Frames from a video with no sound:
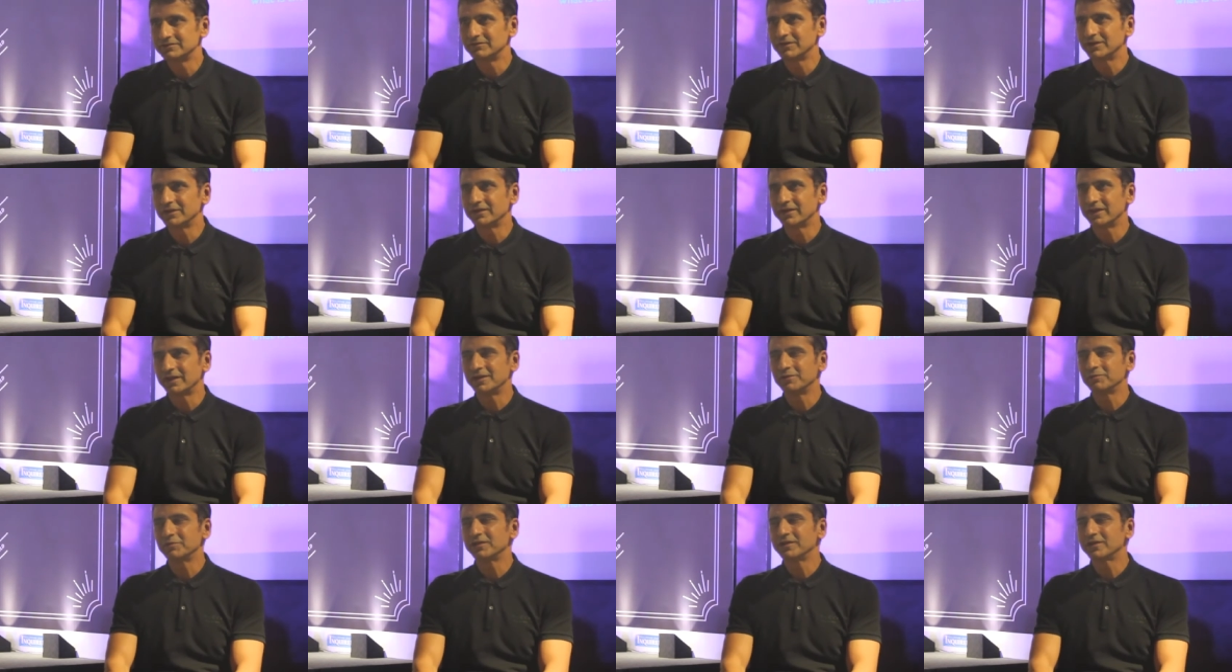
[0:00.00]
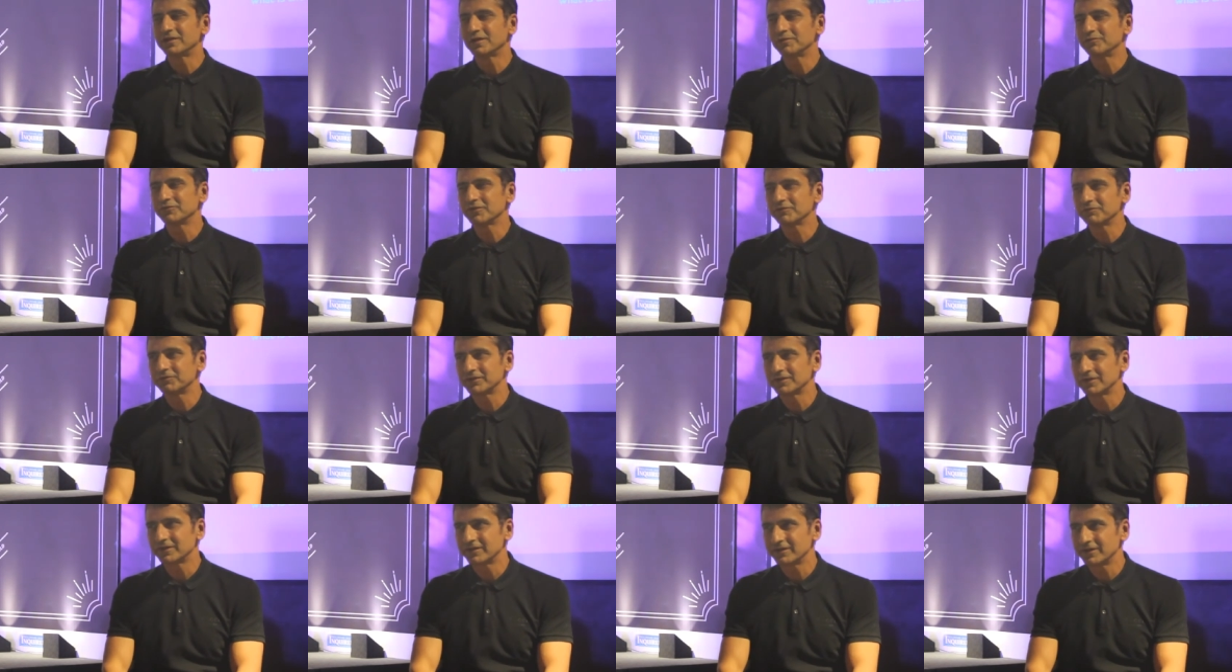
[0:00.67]
when anybody comes
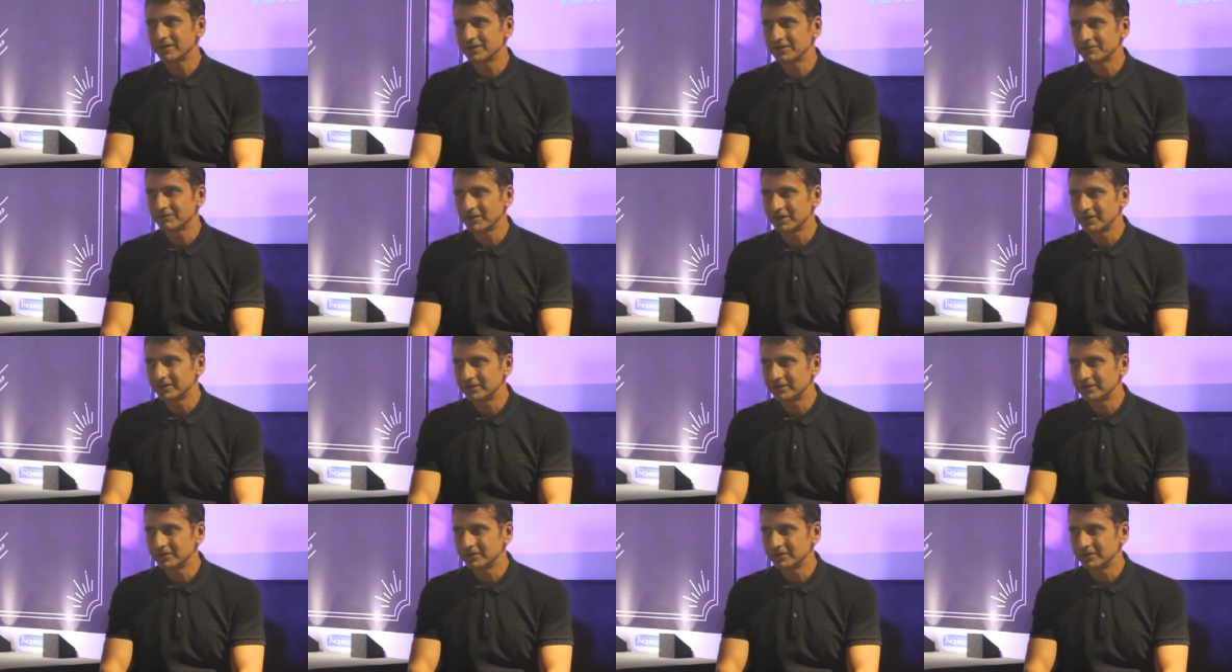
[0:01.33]
up with a creative